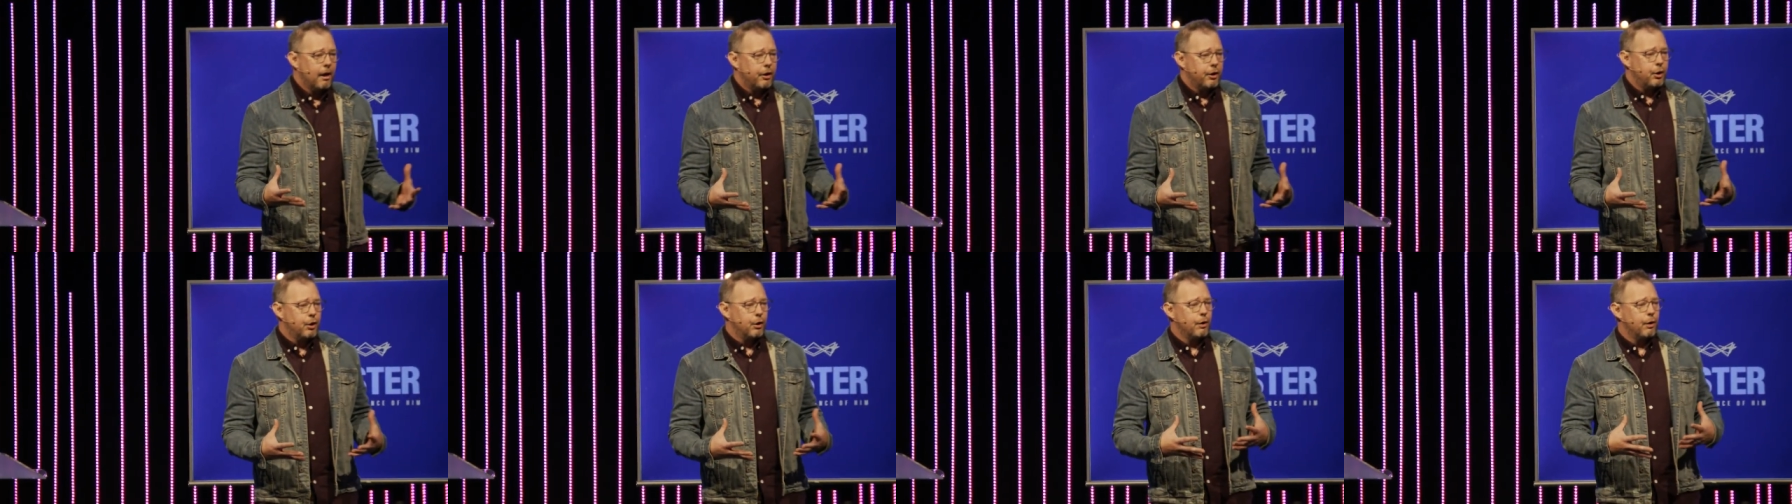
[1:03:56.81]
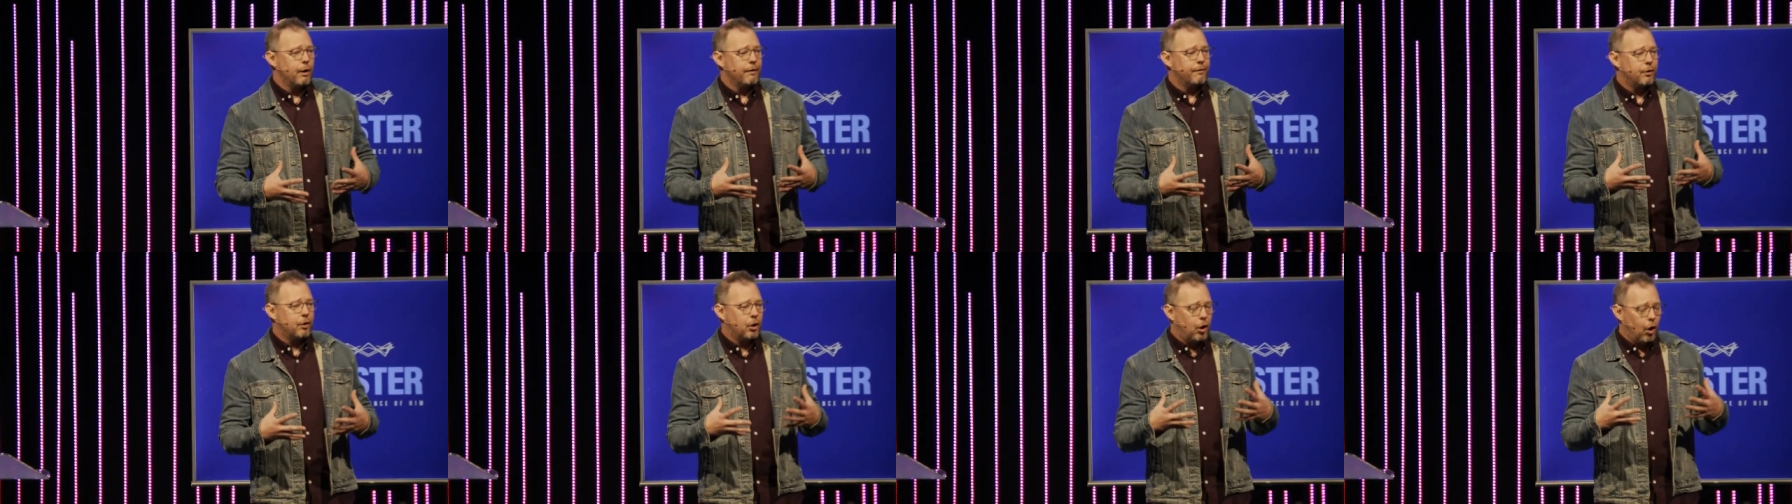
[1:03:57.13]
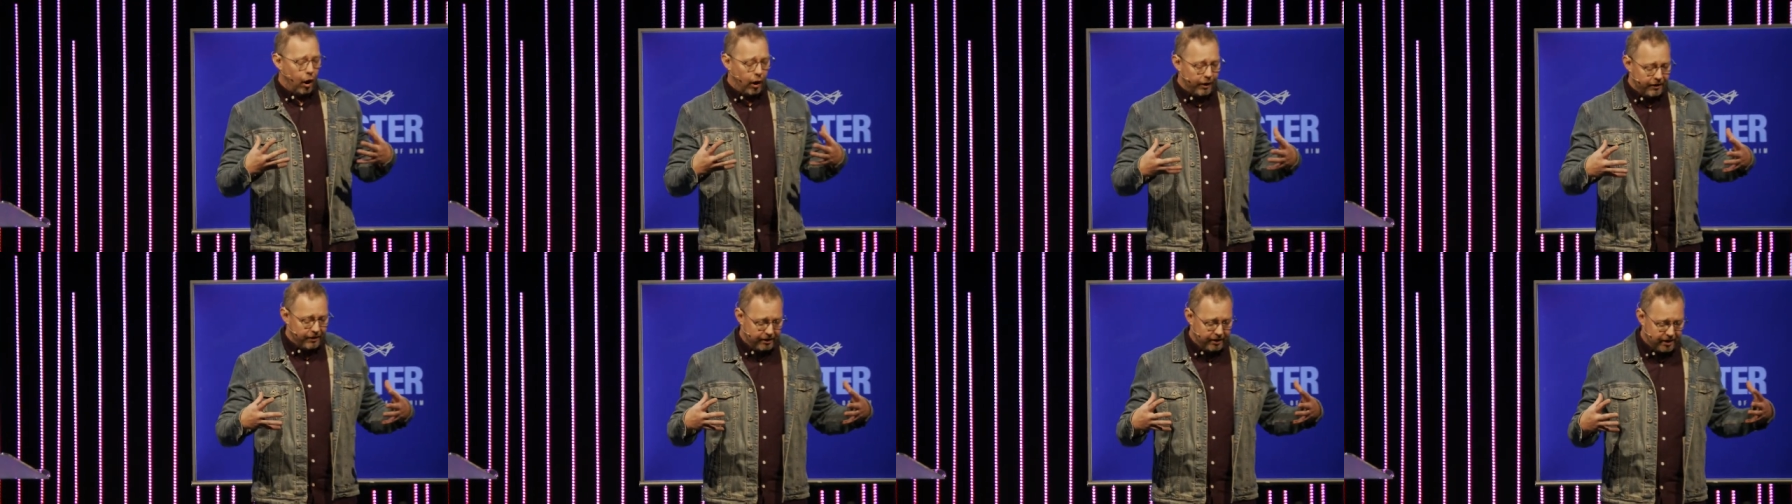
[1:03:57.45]
You have
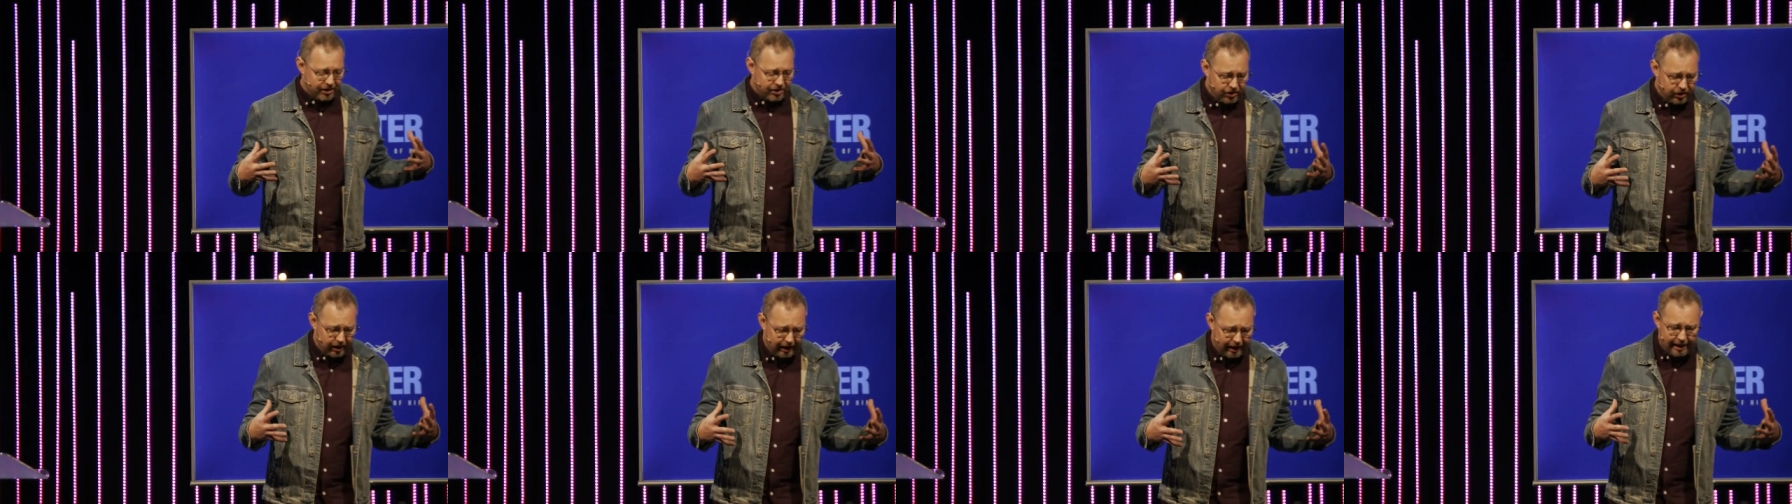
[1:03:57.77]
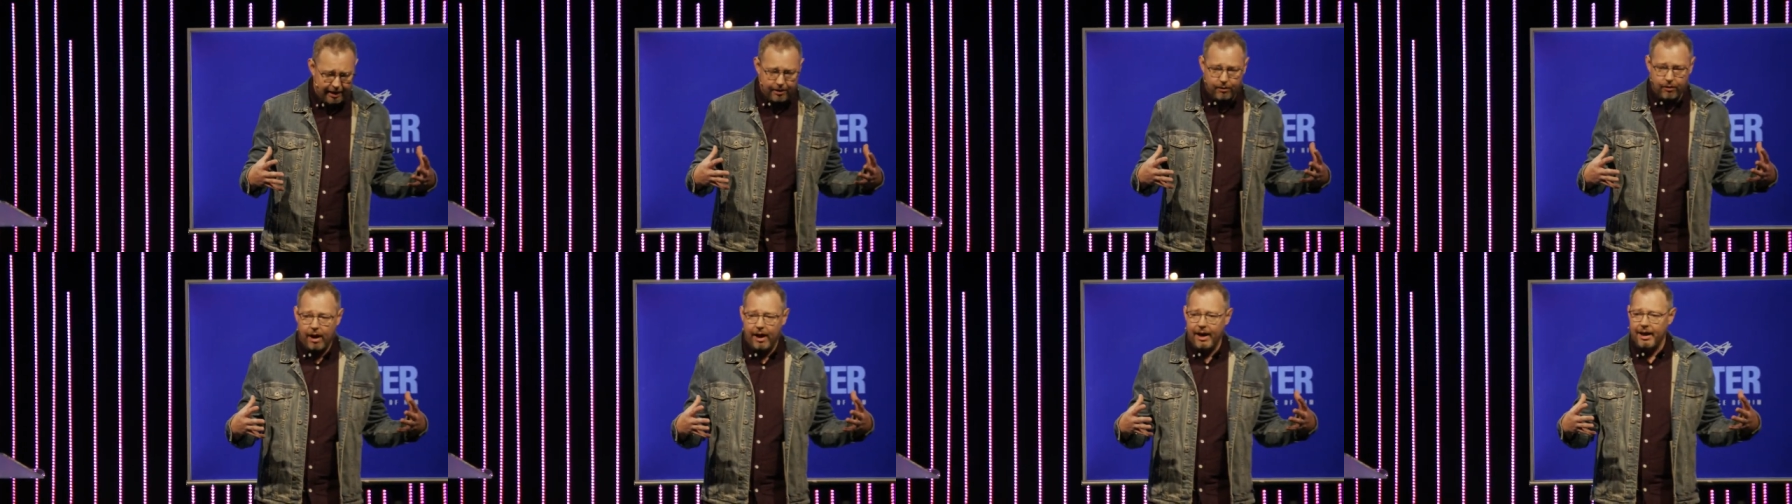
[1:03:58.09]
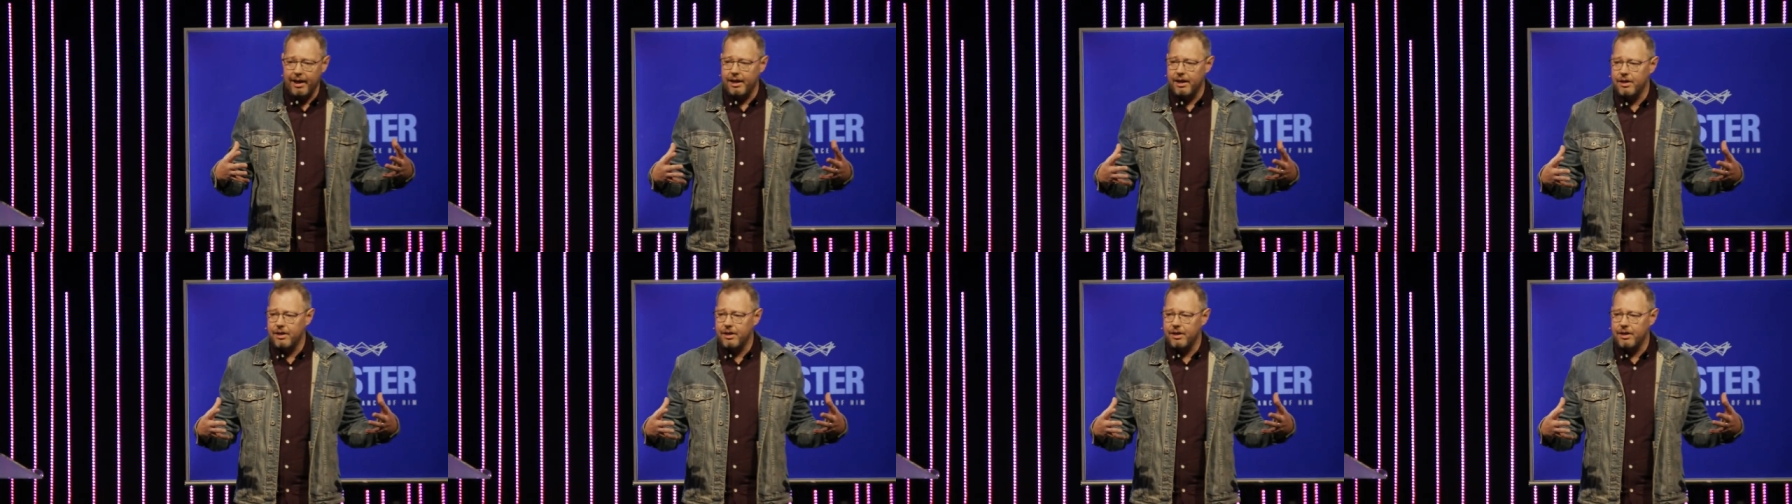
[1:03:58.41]
got this era